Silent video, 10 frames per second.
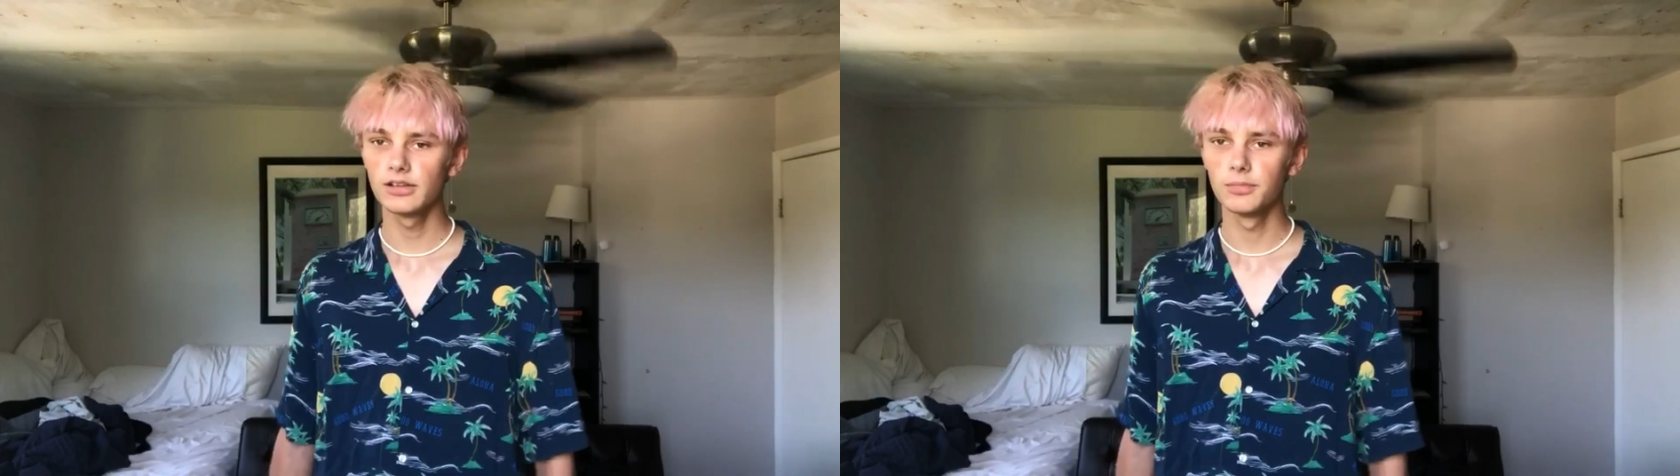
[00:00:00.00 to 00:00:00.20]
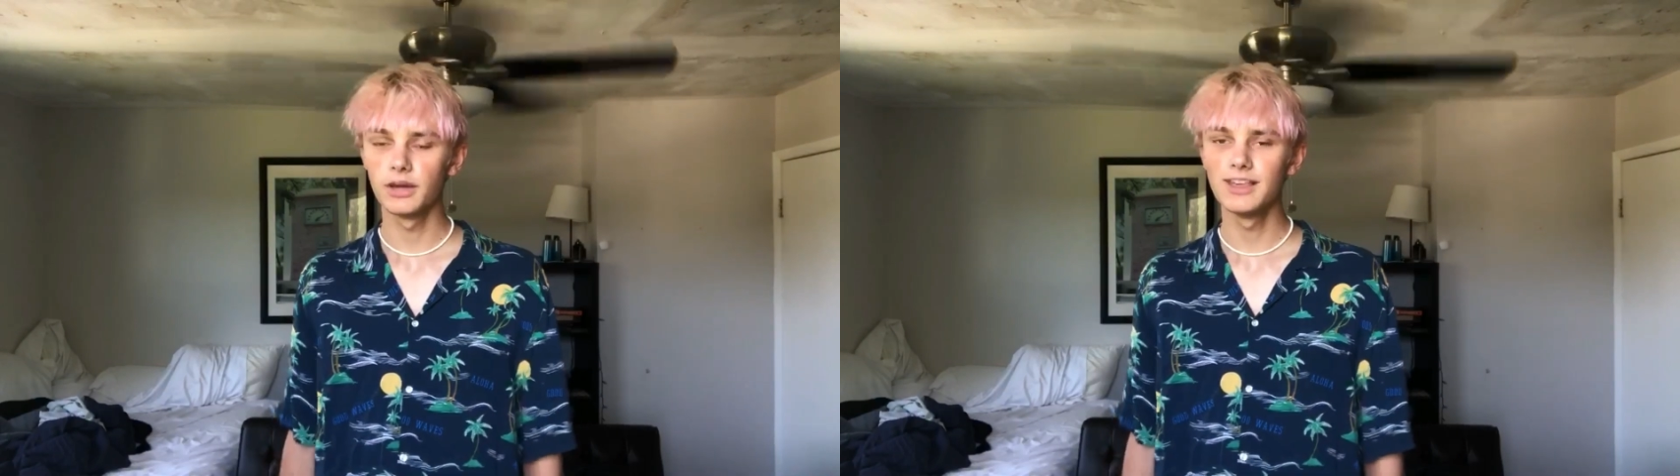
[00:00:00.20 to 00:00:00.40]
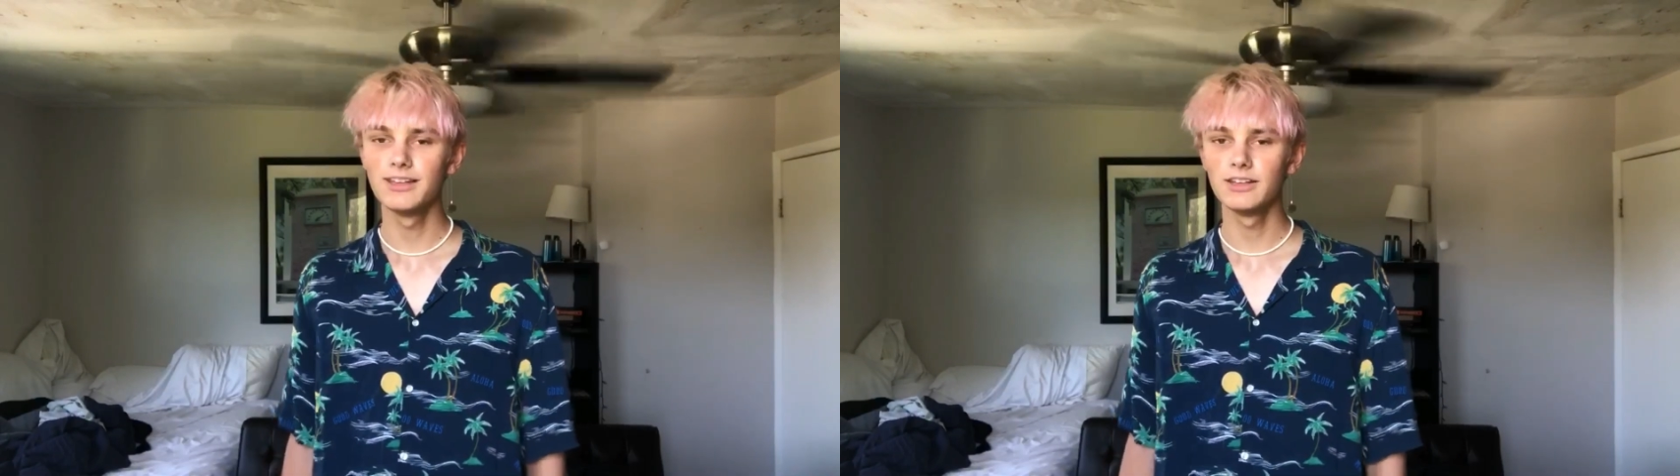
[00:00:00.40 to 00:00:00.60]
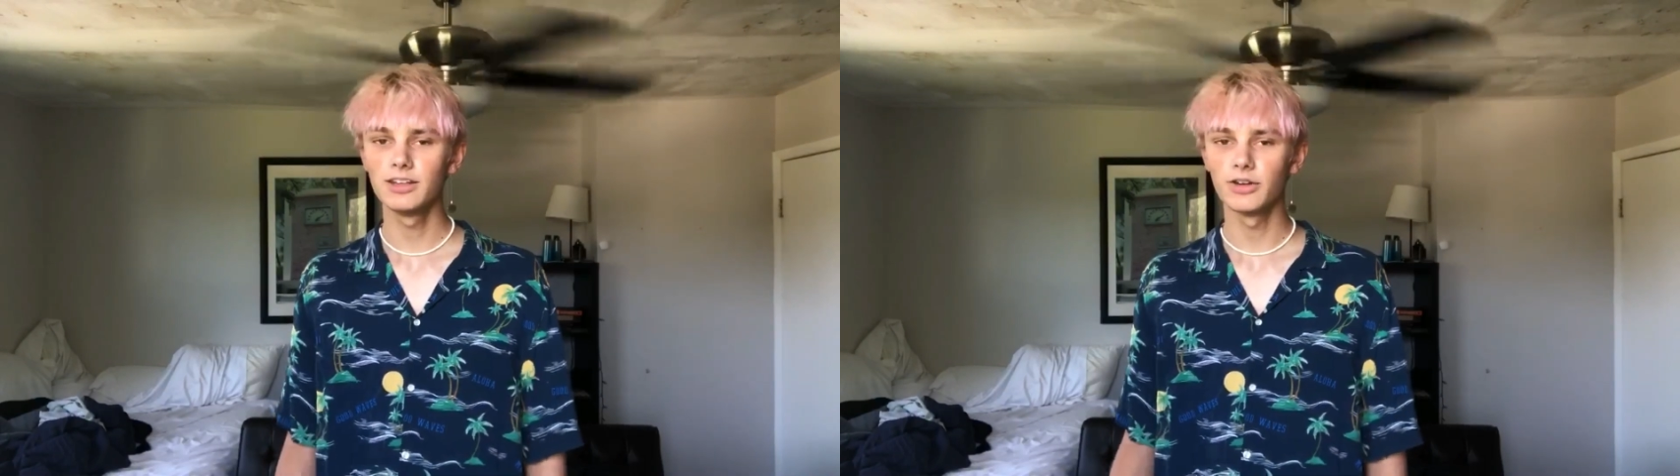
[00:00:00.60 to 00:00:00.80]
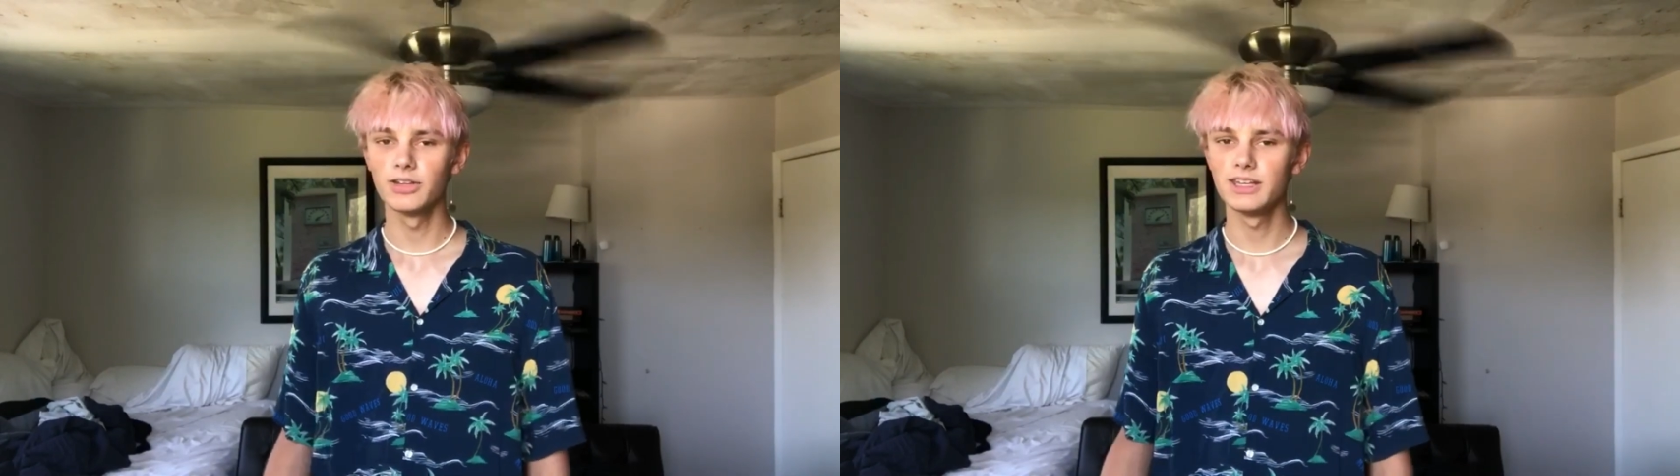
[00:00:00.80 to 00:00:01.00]
but he
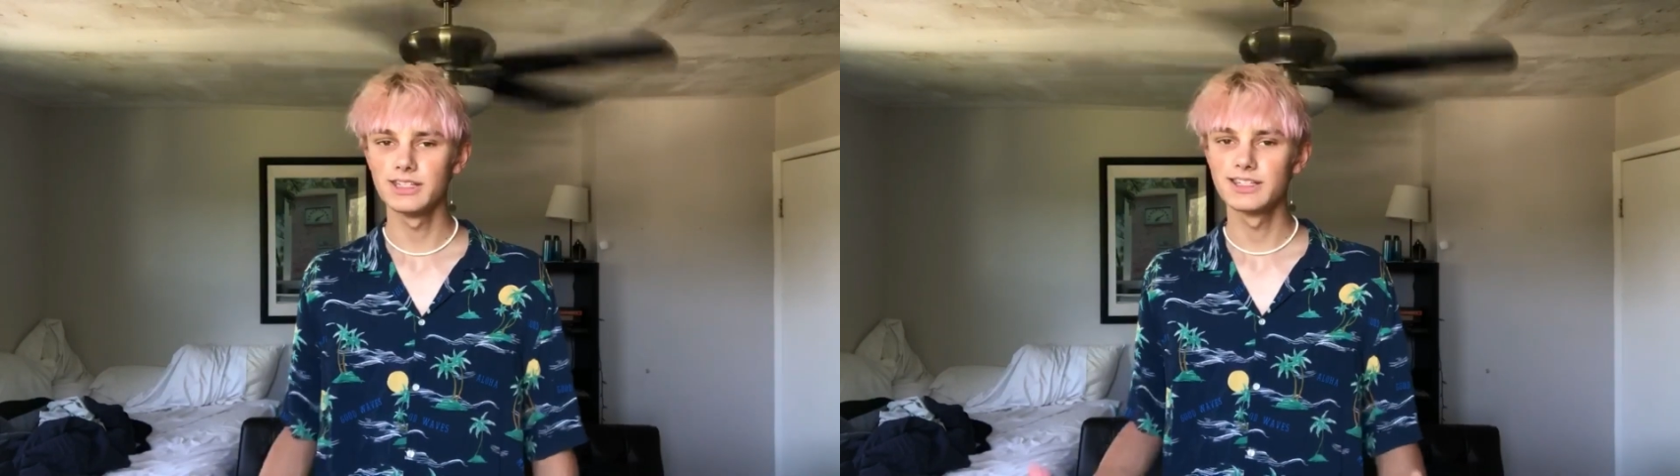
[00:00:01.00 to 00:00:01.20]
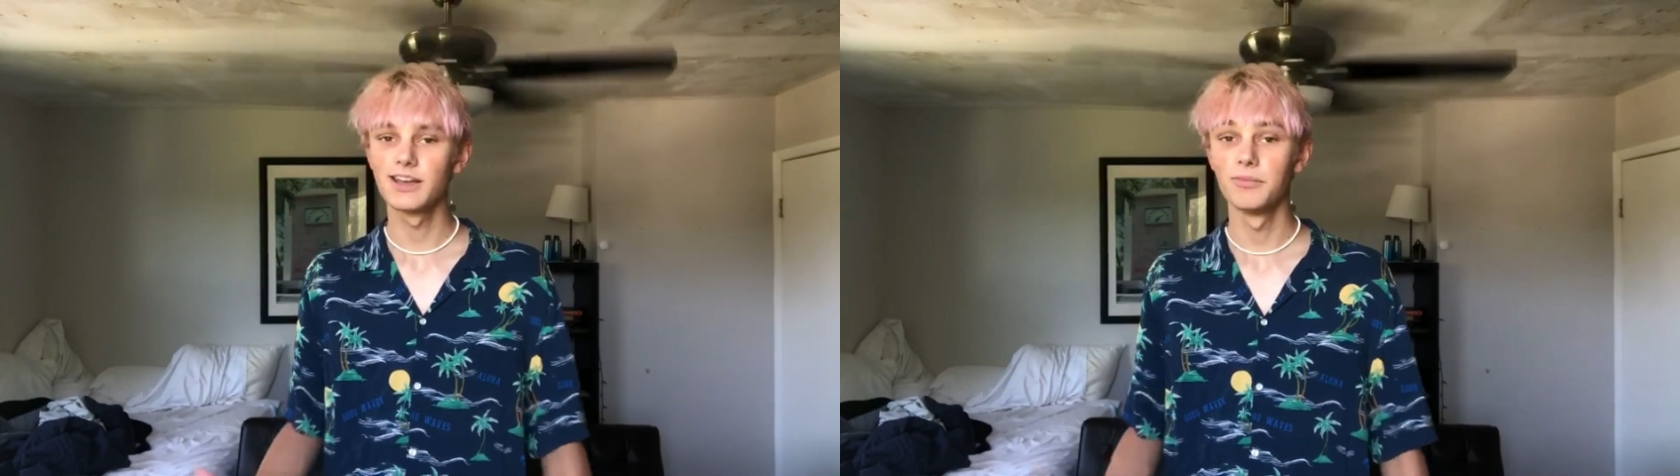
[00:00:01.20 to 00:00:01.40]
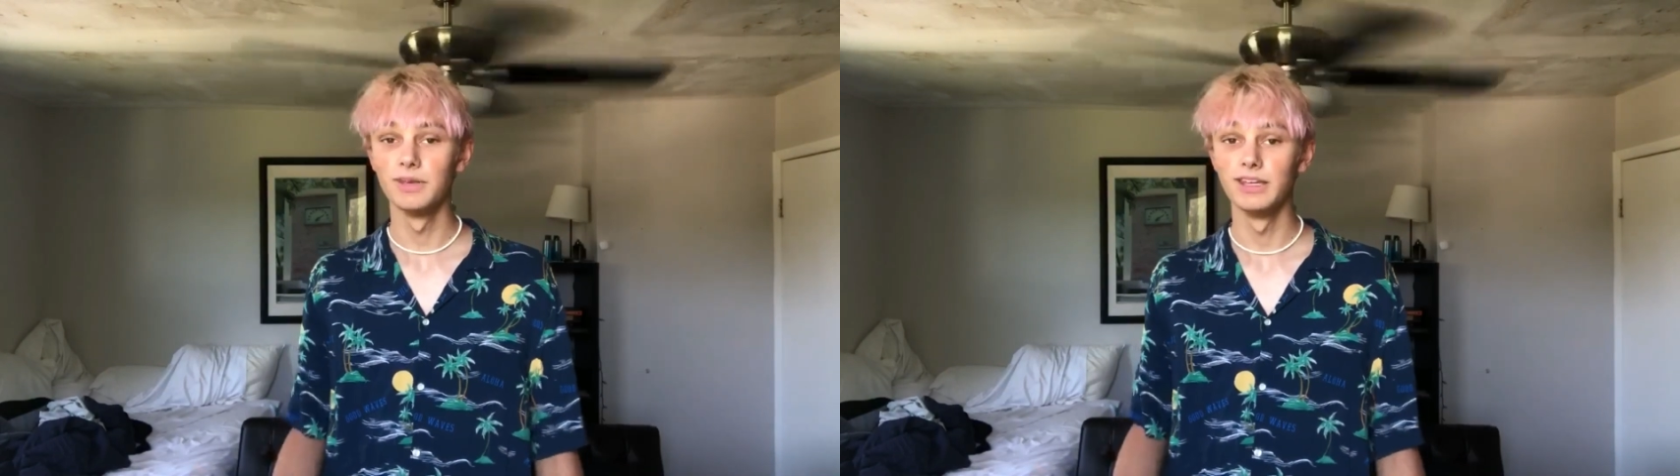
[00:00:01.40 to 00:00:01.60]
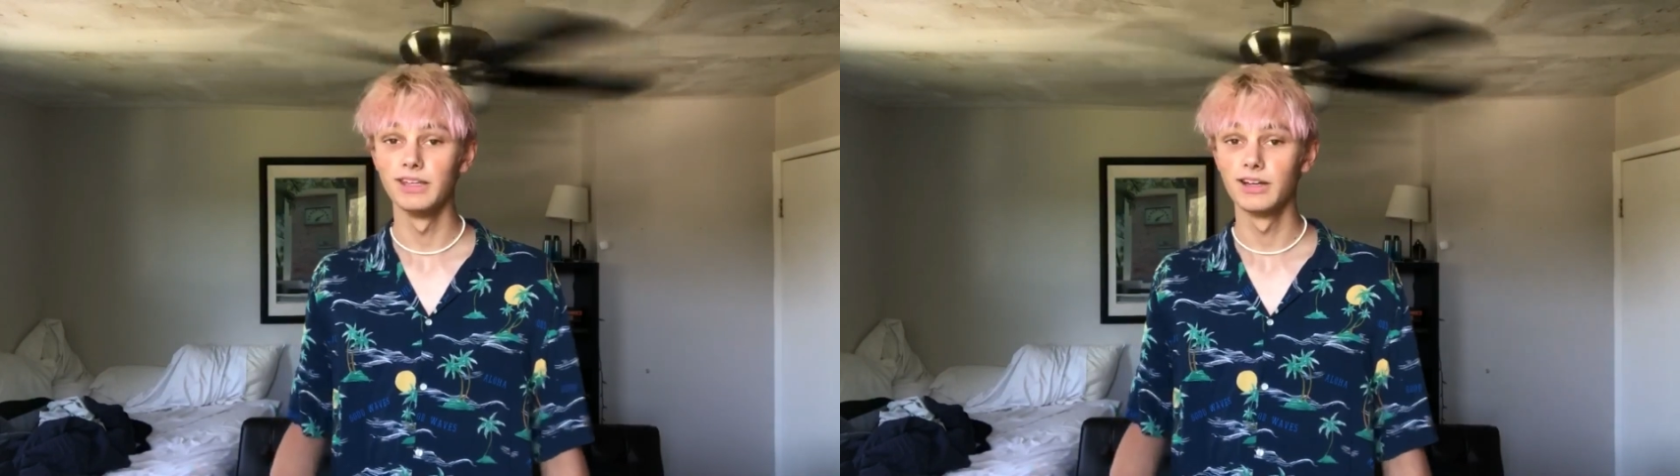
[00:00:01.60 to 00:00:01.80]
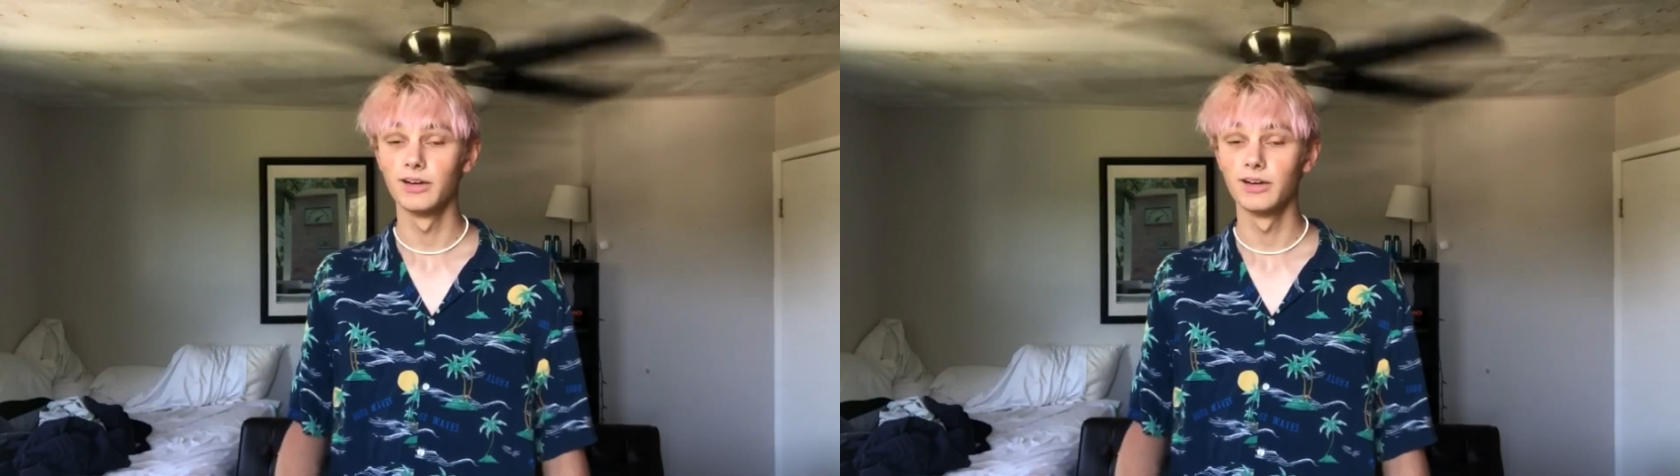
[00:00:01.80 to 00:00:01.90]
needs some meat,